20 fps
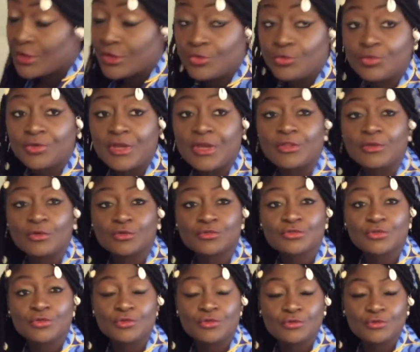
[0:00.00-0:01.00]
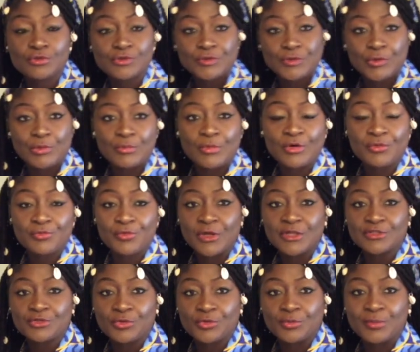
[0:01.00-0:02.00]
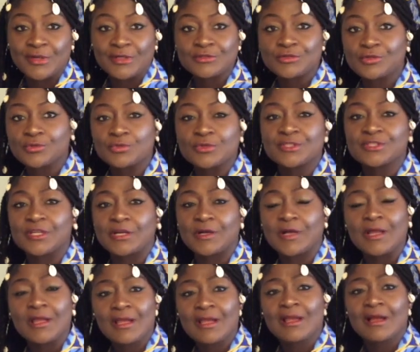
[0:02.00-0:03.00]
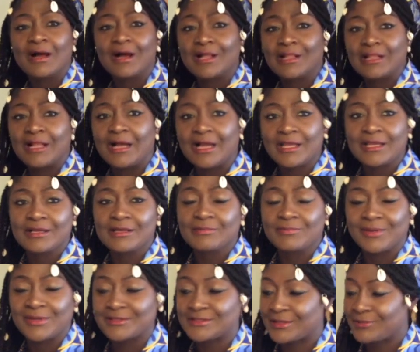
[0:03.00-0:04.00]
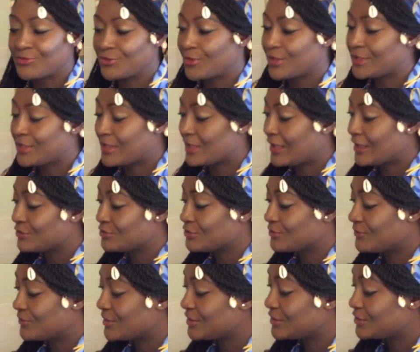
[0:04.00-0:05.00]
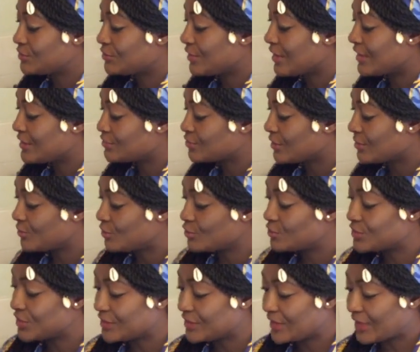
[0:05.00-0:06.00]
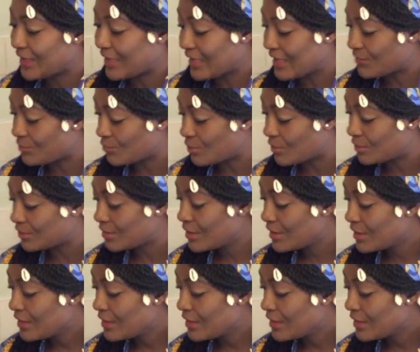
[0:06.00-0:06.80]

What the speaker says: You can also use normal fresh tomato, which I like, but I'm running out of it today, so I'm using the canned one.